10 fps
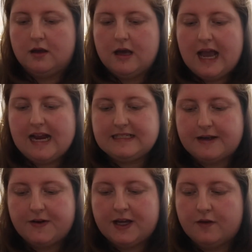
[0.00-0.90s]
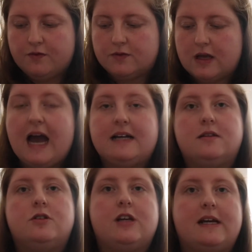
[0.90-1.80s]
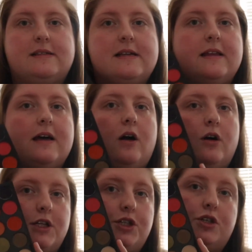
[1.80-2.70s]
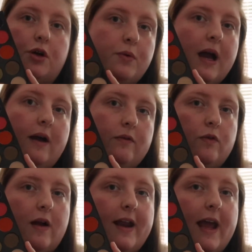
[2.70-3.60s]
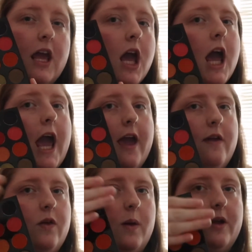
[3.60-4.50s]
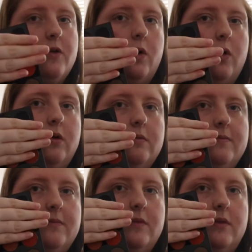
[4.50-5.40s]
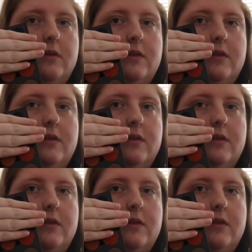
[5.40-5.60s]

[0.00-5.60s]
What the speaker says: It definitely has shades in it that I don't have already, if you ignore the